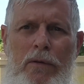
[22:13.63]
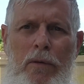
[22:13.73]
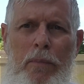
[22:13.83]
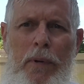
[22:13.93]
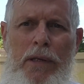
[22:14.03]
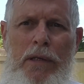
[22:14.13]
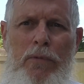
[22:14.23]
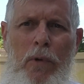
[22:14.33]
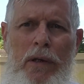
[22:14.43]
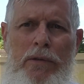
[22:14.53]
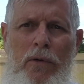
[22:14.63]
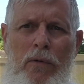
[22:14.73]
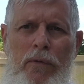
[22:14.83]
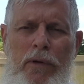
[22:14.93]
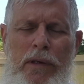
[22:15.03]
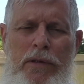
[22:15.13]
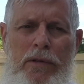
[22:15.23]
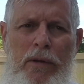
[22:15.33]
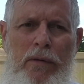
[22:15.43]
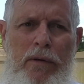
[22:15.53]
So please watch over each
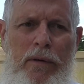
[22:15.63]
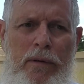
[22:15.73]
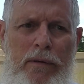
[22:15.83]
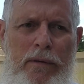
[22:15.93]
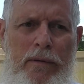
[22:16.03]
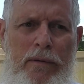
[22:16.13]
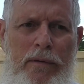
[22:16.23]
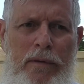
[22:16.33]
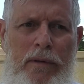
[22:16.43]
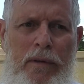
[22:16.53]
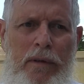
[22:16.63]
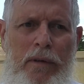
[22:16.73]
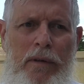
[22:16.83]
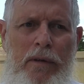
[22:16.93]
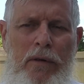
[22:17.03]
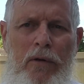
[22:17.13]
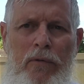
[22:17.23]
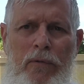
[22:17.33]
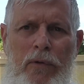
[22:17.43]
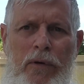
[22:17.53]
other, your
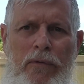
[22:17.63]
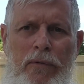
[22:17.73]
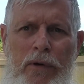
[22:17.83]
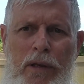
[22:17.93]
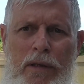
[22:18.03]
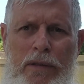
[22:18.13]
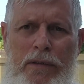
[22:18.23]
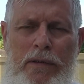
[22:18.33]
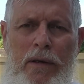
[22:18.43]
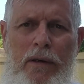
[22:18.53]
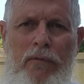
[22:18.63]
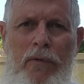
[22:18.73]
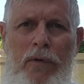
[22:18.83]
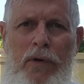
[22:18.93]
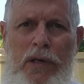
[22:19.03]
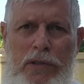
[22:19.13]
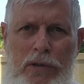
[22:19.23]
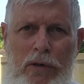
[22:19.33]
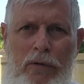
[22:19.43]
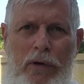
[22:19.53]
furry friends and furry
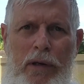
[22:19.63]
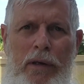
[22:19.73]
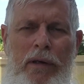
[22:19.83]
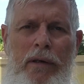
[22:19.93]
children,